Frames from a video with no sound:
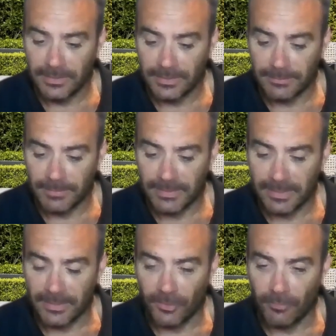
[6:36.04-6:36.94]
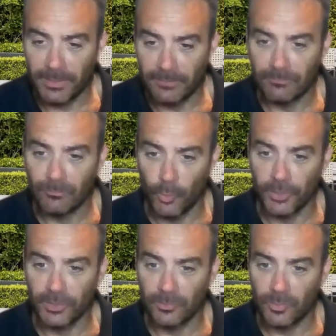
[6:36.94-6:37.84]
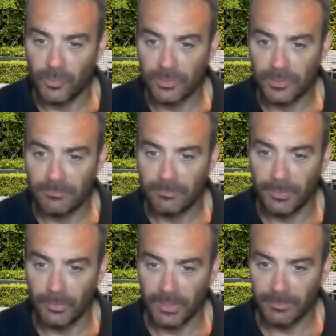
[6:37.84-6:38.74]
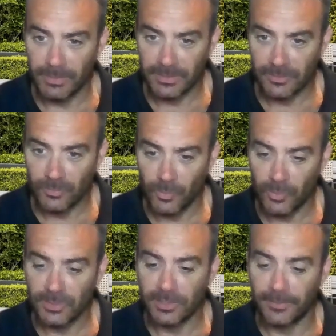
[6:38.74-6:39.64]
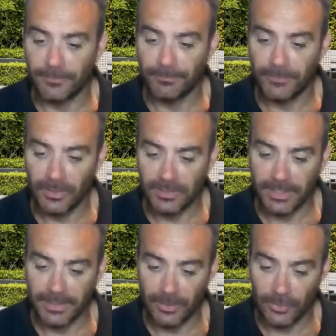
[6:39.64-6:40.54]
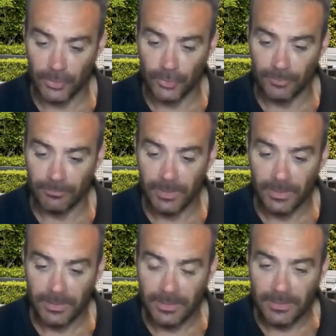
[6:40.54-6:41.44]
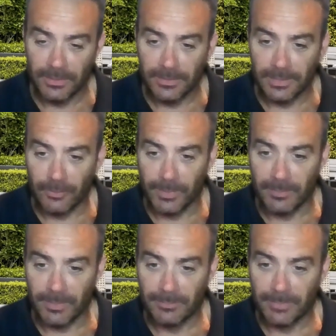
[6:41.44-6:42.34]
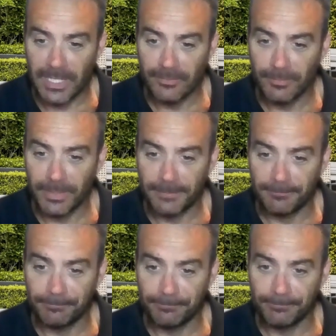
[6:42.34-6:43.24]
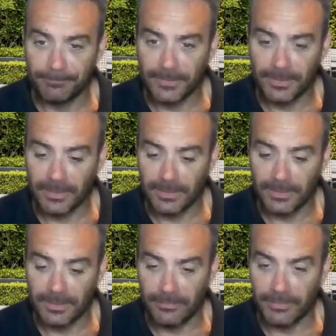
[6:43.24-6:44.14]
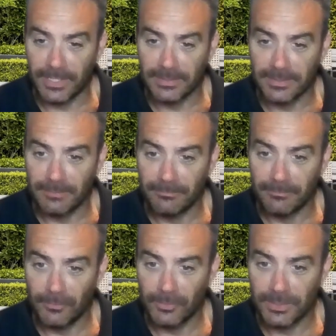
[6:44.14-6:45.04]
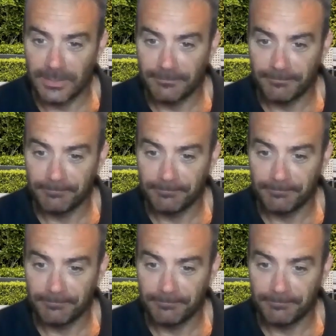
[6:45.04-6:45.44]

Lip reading: that's something that I've been working towards, building the business towards. So I assume that would be the best part of it, but you'd have to ask them, obviously.